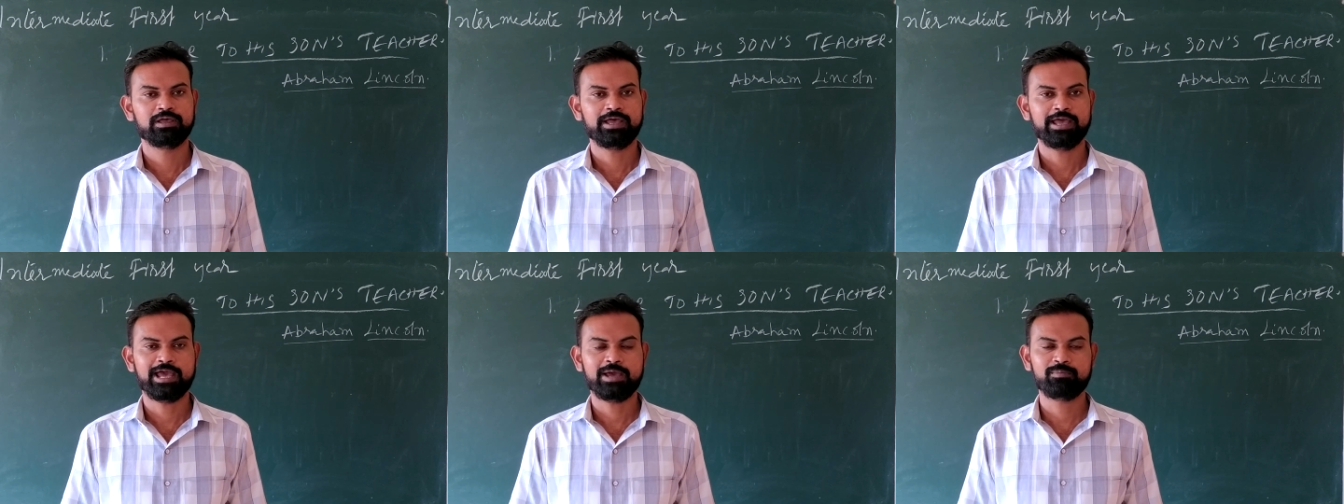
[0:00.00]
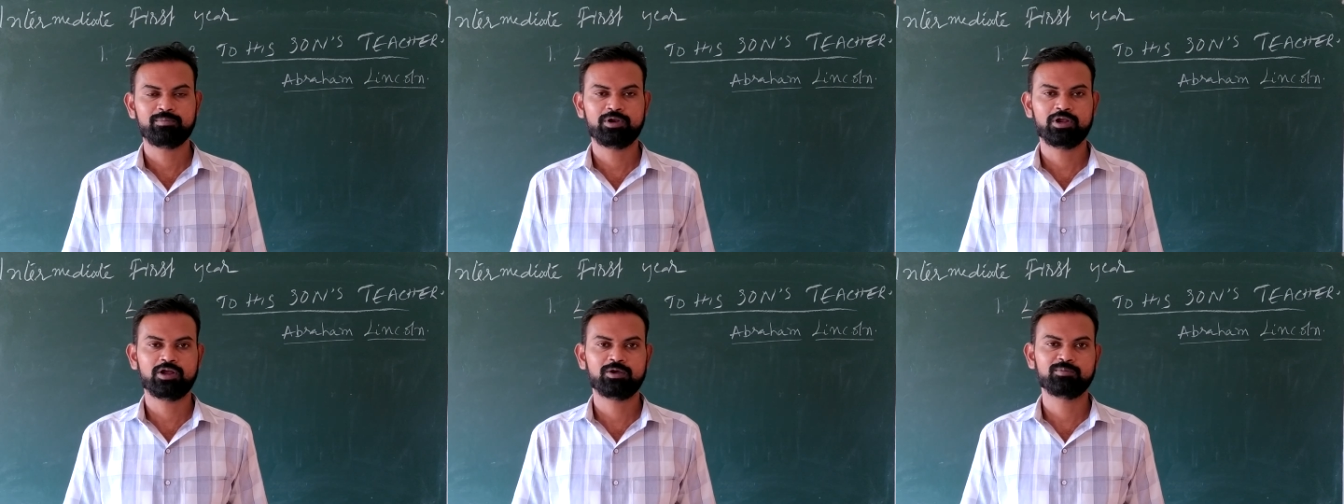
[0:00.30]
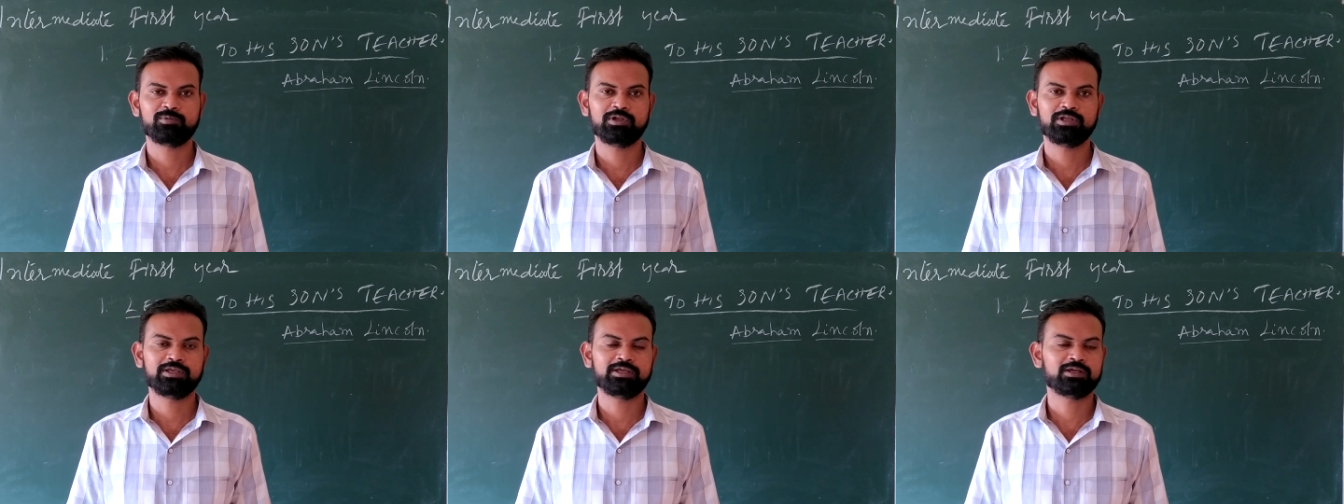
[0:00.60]

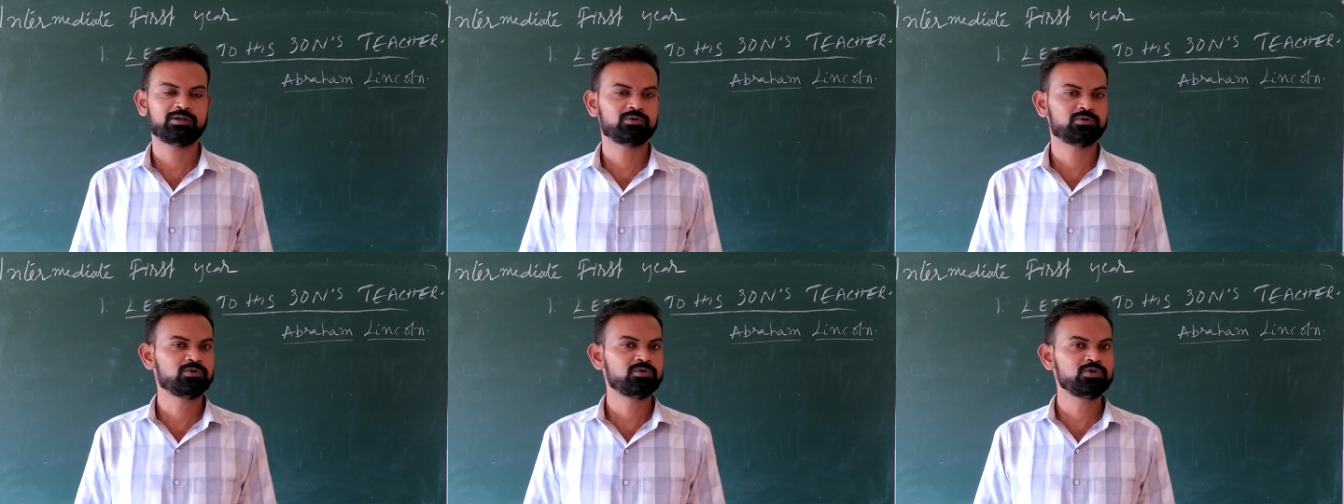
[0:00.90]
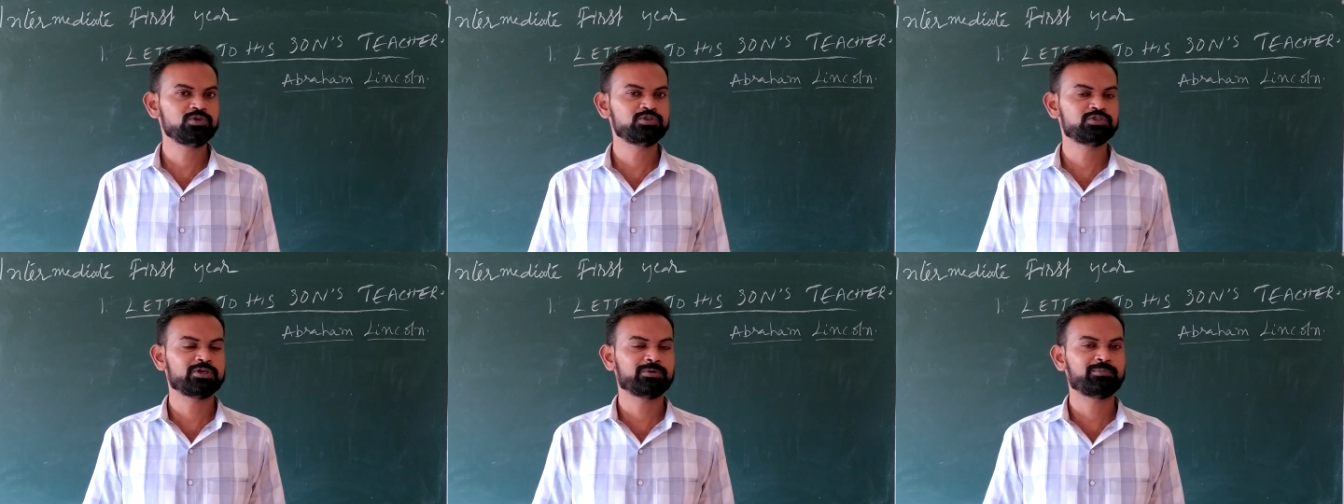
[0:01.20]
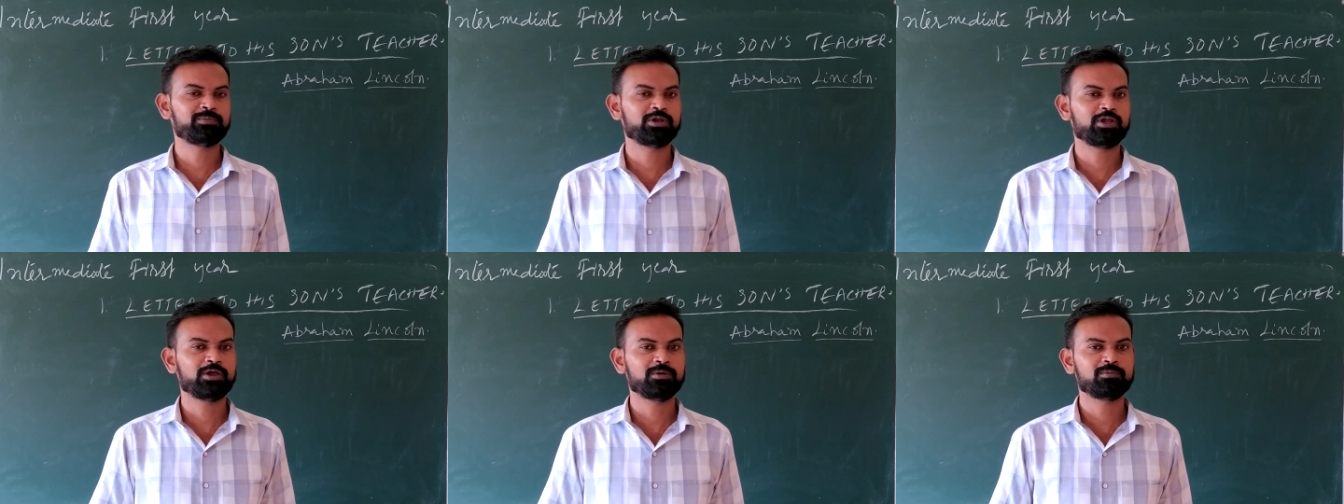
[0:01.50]
Abraham Lincoln. Who is
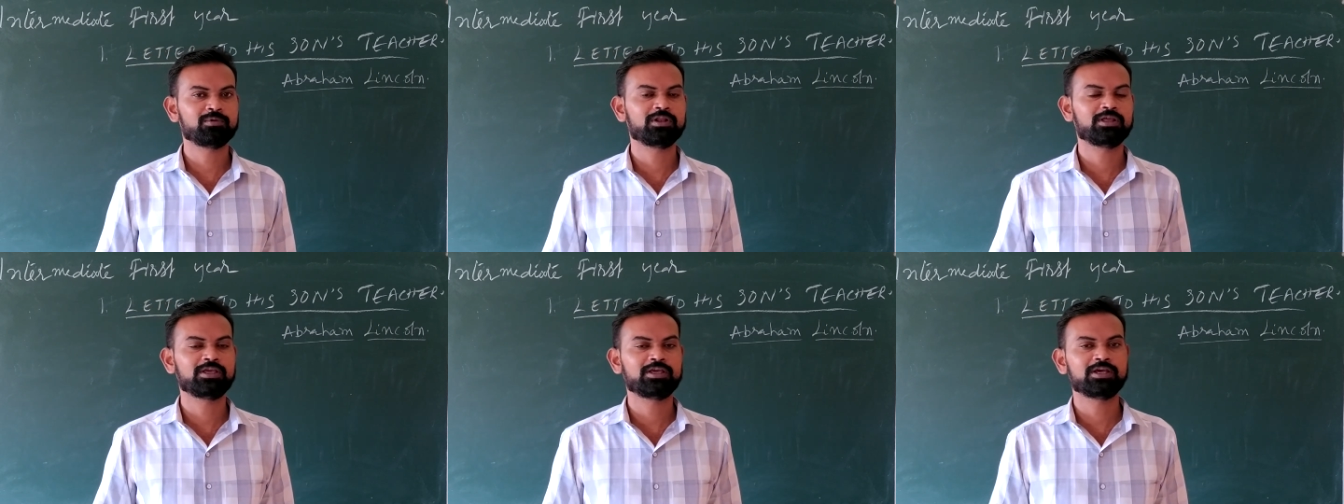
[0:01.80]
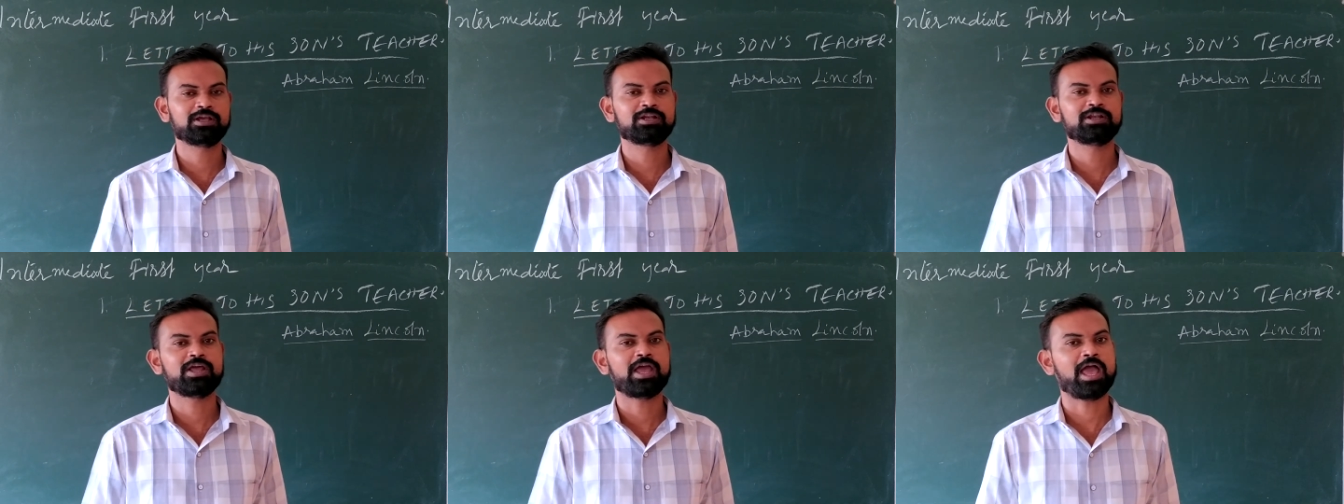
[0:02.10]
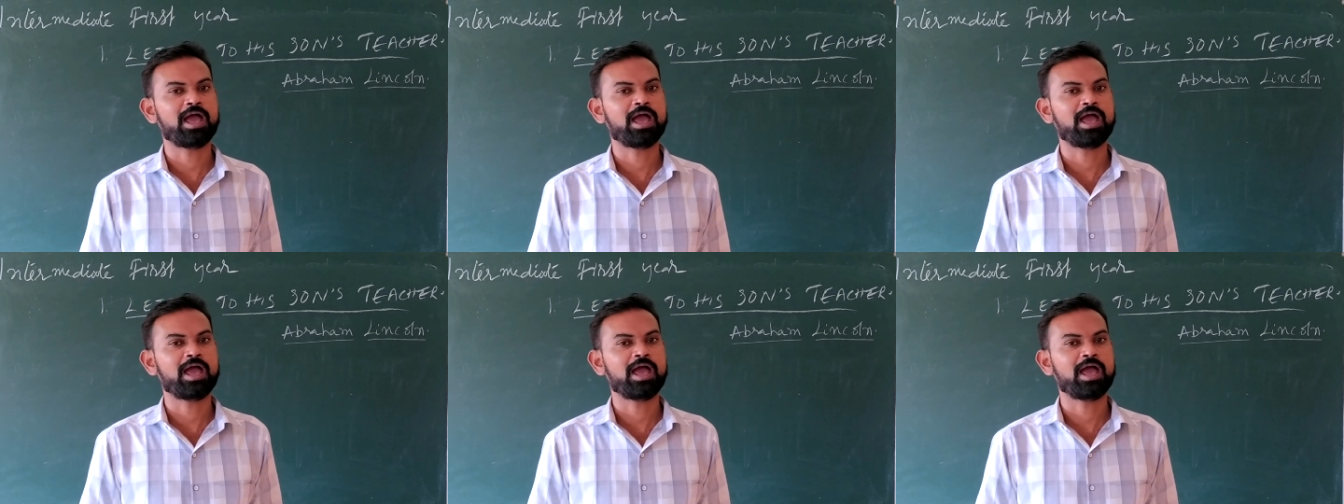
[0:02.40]
Abraham Lincoln?